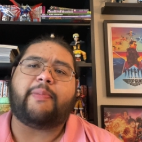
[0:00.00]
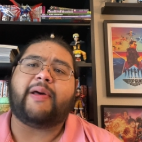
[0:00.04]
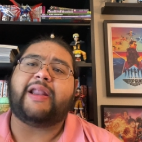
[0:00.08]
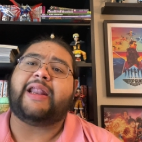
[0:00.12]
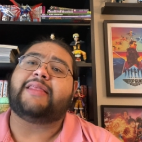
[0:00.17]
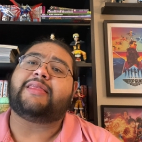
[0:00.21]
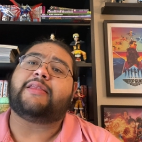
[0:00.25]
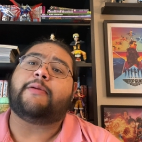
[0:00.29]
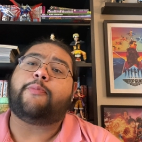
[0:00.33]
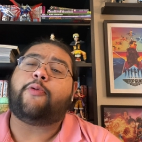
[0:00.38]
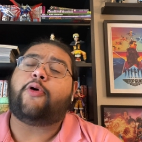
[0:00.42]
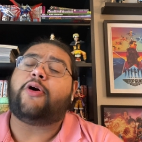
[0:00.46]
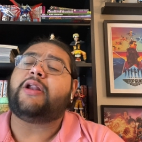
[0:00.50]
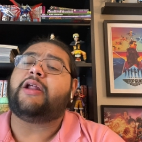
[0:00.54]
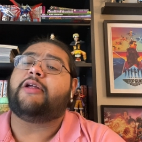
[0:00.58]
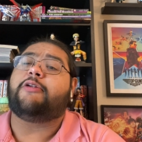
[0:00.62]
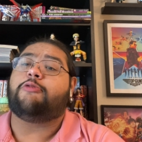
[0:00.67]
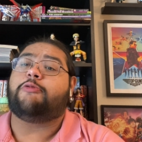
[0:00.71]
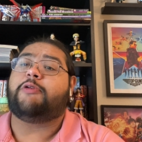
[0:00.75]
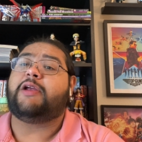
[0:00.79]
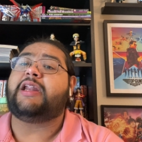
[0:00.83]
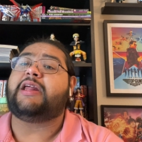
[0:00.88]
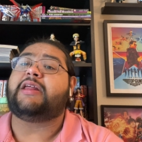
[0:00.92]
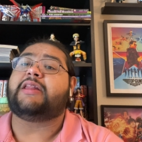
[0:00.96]
But at the point in
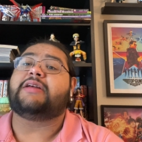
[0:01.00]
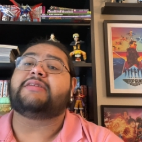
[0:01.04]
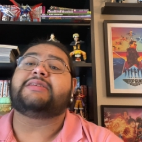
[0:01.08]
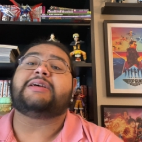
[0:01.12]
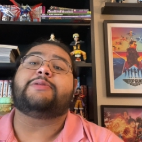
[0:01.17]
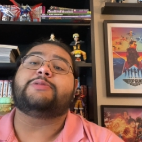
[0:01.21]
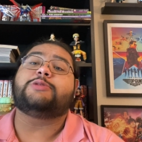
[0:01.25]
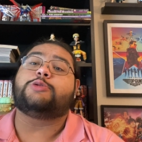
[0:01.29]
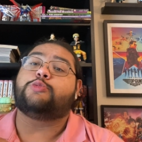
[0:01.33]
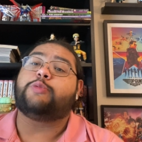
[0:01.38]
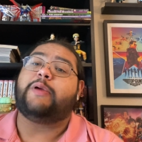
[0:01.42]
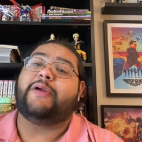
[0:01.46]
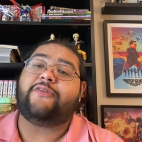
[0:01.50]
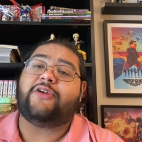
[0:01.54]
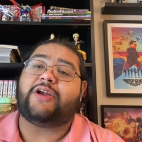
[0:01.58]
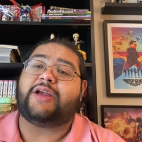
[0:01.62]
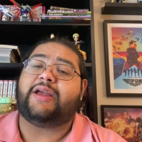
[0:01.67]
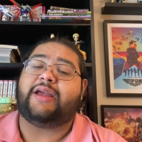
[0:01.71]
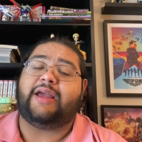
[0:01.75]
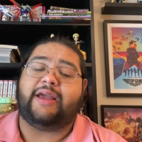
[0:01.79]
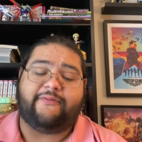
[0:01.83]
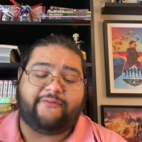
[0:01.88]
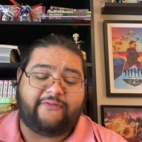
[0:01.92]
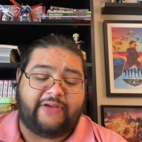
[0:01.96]
reading this, I was
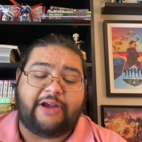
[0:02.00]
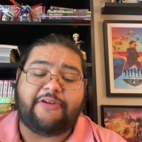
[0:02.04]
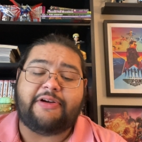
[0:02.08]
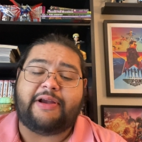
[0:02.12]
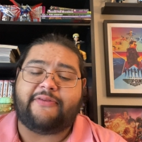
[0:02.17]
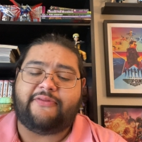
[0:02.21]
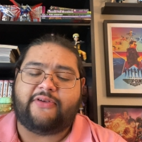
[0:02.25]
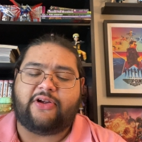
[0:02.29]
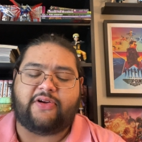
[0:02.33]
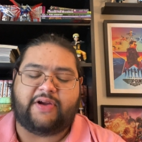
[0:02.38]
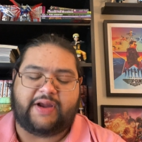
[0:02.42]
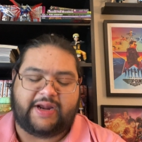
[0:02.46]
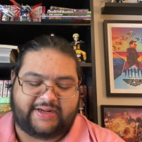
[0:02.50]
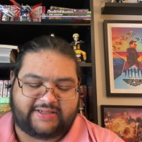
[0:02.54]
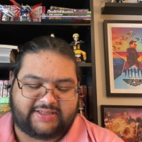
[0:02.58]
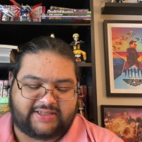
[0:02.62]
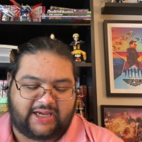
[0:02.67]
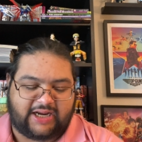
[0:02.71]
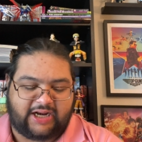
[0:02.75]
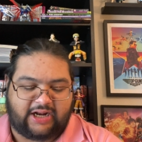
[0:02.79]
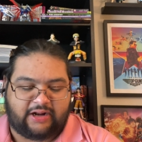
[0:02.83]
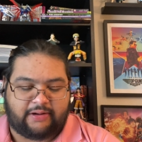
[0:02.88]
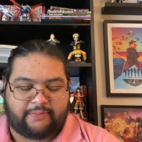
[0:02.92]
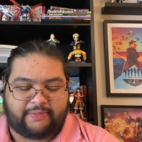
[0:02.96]
very, very, very
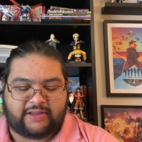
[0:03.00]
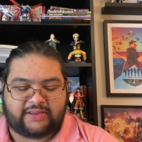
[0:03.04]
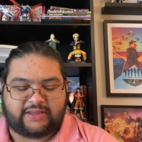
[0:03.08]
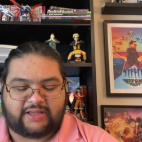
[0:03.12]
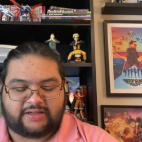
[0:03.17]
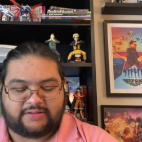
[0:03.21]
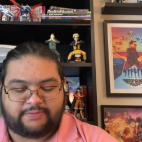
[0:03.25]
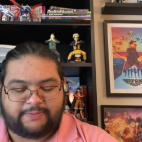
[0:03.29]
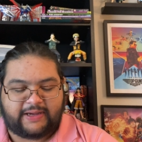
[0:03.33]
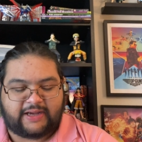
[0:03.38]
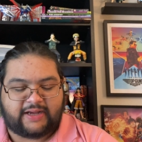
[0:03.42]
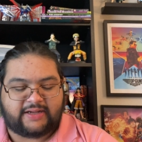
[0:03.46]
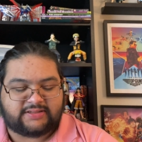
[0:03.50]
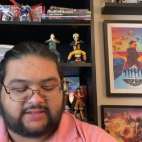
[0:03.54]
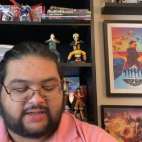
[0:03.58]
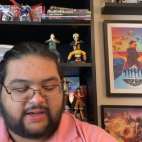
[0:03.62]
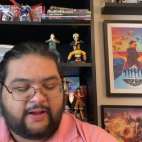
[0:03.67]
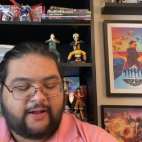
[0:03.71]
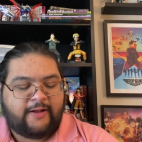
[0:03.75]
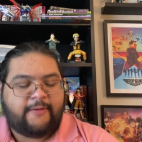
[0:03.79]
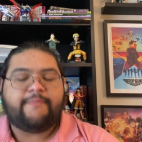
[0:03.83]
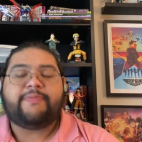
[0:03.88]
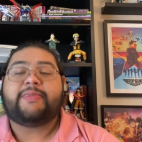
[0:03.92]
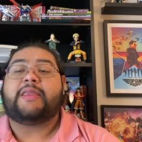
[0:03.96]
excited about this because
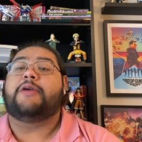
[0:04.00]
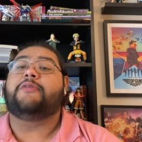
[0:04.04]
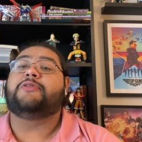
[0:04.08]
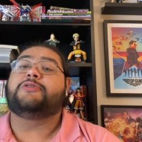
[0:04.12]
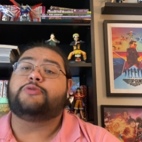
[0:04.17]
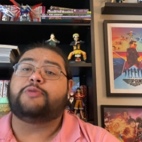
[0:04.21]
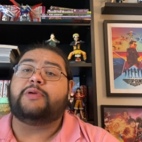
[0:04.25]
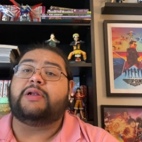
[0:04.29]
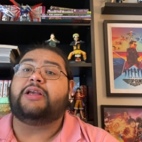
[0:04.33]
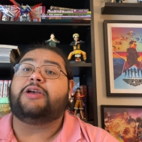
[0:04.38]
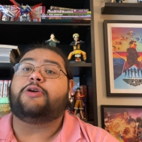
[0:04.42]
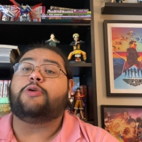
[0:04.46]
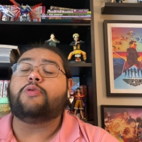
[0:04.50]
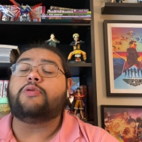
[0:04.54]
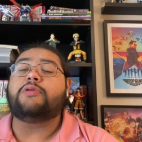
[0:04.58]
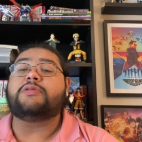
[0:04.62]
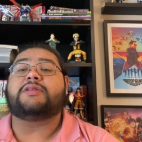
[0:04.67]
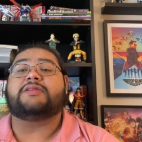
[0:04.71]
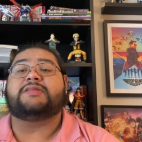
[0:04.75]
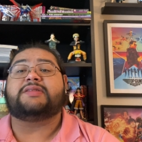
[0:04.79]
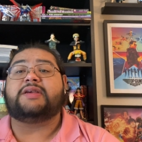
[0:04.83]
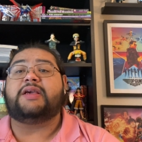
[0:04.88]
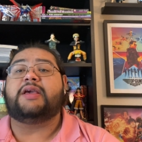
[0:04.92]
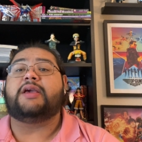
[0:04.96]
it was really cool
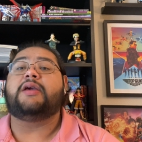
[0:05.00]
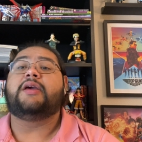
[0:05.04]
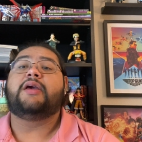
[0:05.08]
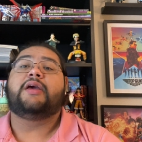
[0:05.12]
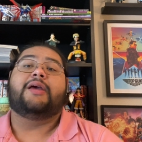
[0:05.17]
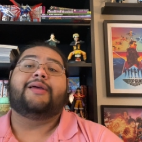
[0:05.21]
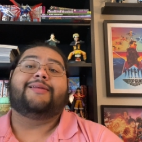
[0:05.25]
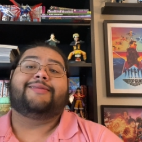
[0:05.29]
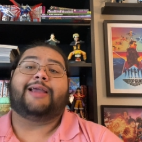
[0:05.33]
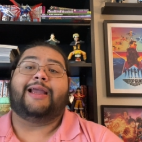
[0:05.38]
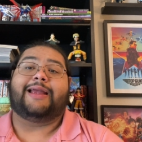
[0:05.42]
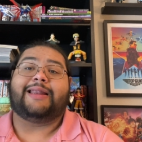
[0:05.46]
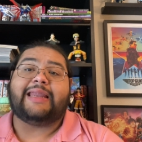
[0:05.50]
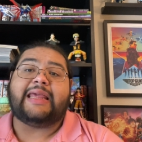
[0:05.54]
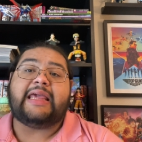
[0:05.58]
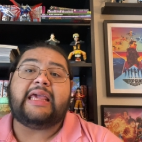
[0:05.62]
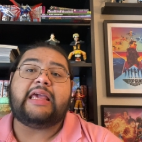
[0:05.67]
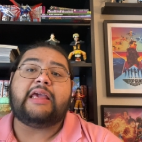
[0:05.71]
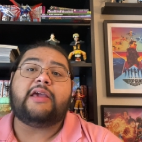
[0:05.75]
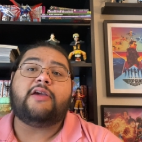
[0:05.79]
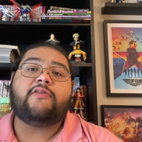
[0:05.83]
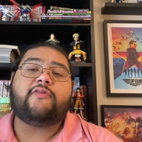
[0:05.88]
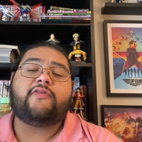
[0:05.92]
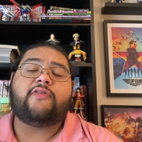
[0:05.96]
to see
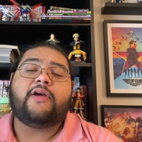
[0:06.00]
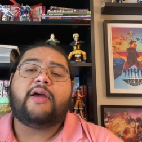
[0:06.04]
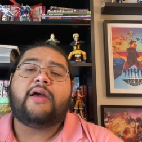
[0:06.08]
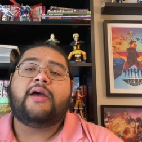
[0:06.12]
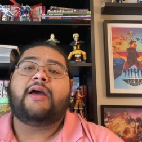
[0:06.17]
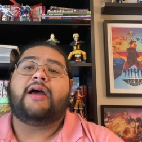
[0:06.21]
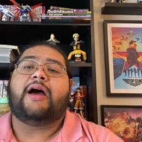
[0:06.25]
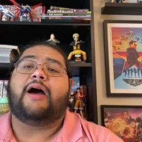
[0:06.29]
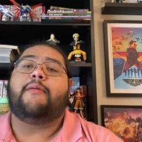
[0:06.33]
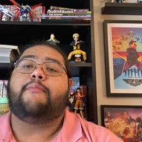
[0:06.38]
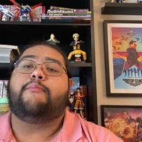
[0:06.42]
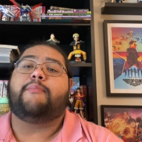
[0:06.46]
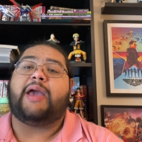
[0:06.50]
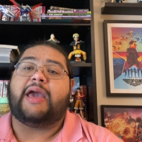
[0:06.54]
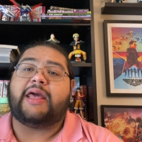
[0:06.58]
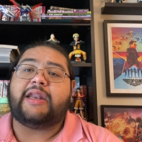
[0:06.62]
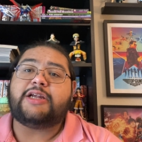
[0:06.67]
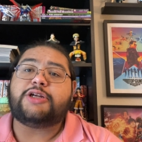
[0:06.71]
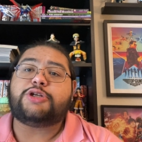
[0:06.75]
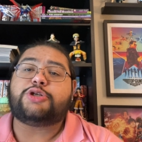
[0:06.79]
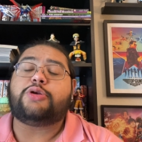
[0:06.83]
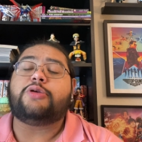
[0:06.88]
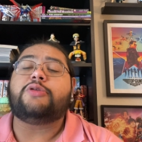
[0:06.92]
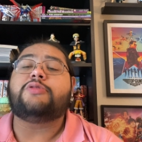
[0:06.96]
Nynaeve uh,
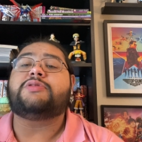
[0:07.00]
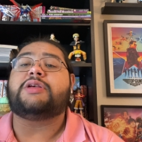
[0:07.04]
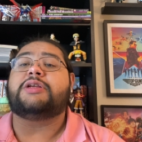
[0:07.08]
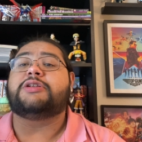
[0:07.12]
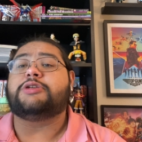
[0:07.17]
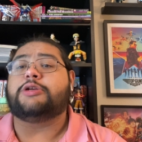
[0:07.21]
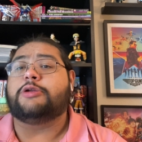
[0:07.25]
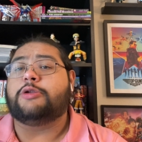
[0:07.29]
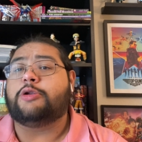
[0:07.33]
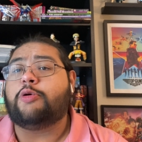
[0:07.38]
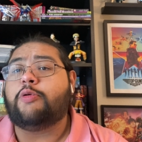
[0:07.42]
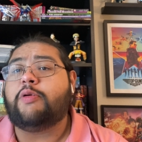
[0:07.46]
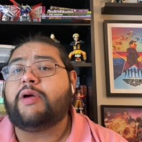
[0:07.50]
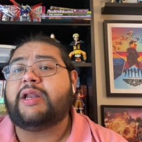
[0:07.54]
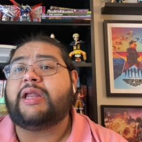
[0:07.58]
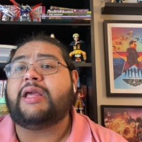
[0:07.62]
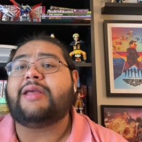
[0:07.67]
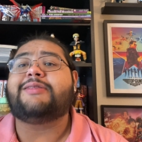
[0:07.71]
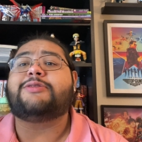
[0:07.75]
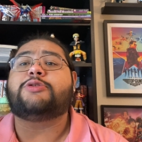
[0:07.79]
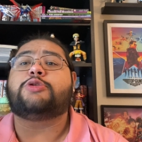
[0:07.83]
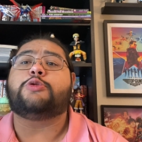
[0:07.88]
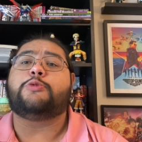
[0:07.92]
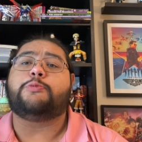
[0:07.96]
manage to use
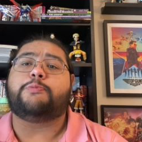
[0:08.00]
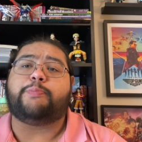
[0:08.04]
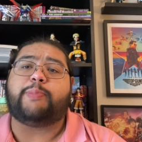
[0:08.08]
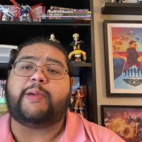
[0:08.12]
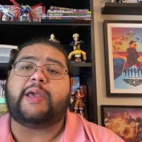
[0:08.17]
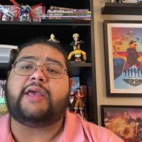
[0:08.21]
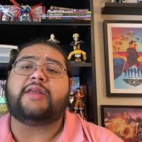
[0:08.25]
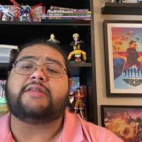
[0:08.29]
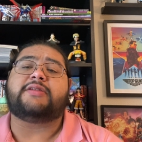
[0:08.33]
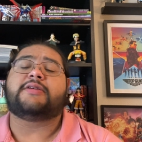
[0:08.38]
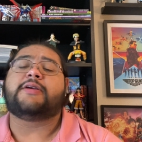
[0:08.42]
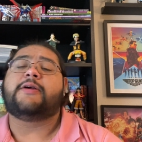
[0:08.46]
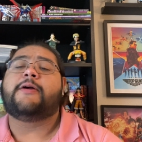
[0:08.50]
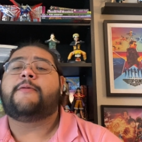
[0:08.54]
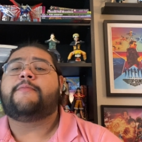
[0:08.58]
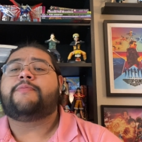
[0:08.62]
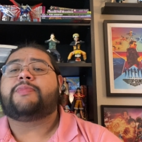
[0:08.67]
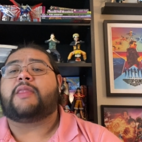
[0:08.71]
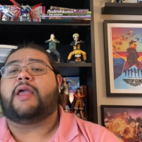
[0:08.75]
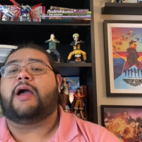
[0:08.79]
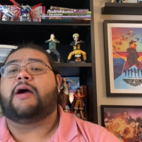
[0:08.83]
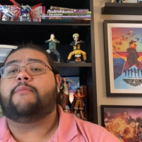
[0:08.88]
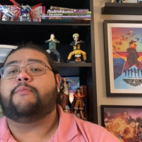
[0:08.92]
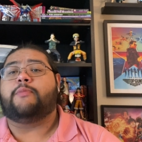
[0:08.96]
ingenuity to beat
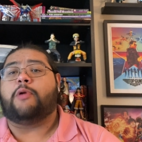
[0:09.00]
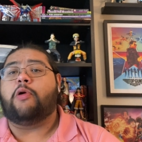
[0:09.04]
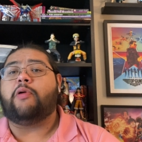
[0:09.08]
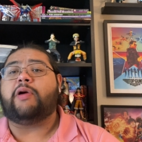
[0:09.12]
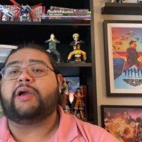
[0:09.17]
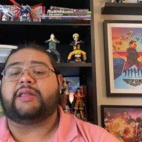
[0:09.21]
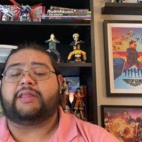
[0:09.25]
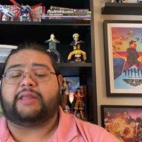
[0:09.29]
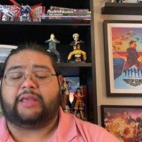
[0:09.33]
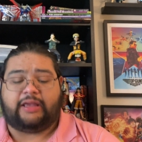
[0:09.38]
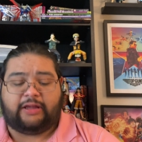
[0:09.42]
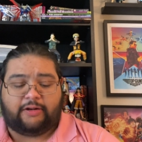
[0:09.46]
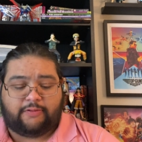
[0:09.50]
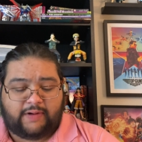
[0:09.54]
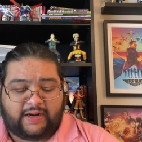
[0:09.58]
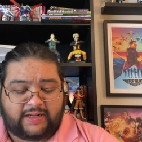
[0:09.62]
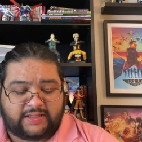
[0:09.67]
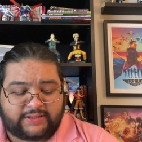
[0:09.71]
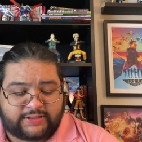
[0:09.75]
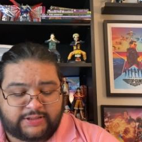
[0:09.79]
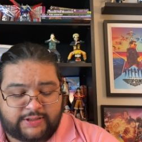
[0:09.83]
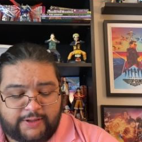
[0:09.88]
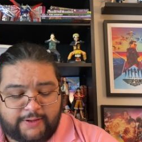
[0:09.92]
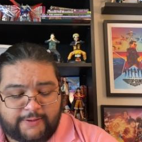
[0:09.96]
uh, Moghedien,
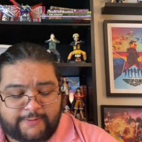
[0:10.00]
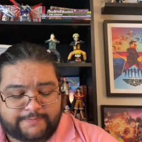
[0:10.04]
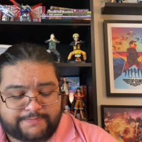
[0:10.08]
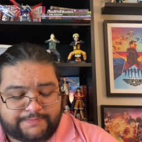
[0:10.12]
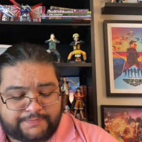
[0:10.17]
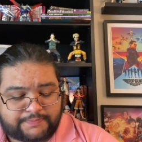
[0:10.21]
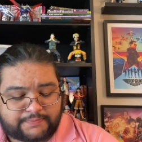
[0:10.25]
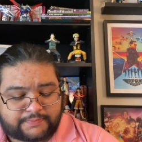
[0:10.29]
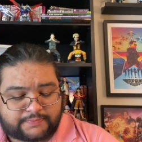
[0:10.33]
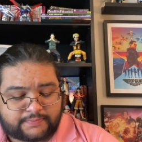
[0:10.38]
right? So,